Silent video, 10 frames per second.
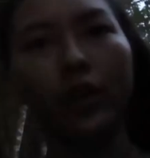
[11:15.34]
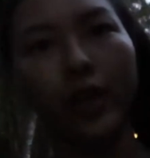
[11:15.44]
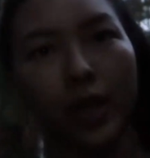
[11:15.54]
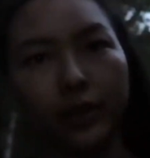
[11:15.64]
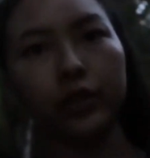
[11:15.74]
Oh
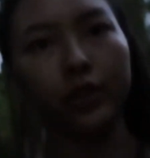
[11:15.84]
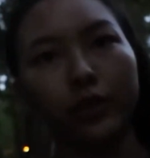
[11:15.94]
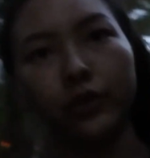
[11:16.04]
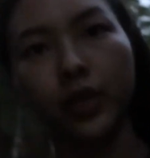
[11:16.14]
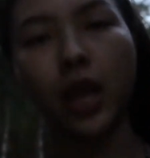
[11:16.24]
yeah,
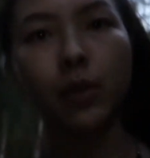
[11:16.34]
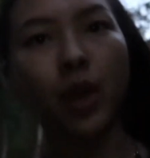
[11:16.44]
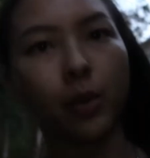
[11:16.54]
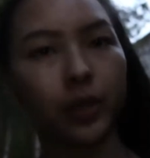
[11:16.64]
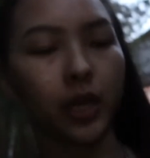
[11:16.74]
so time
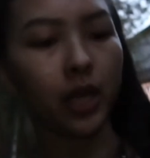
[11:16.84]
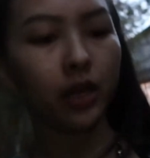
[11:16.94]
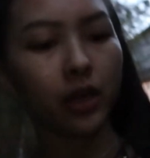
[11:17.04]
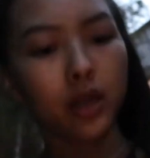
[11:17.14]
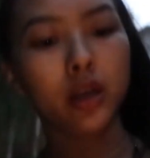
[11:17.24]
update.
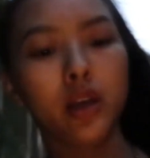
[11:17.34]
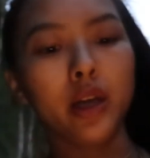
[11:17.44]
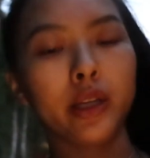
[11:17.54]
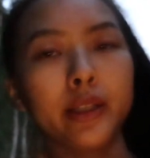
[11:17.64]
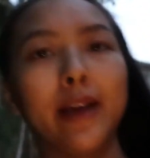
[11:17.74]

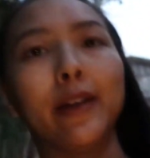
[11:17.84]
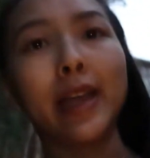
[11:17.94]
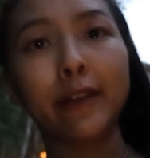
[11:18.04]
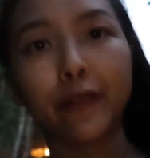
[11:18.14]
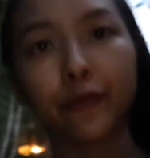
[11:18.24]
It is now
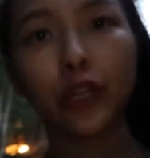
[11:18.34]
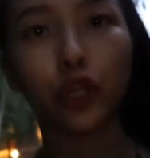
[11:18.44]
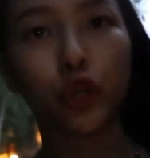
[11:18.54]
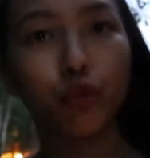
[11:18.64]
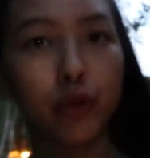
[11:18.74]

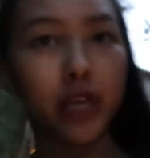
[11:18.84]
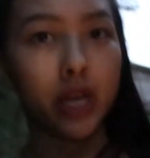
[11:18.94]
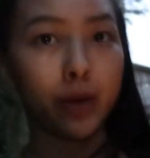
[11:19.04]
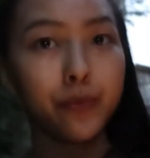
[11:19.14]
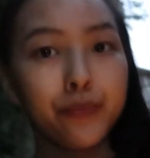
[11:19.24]
8.52
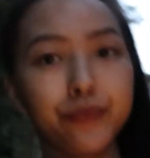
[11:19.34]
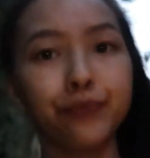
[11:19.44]
p.m.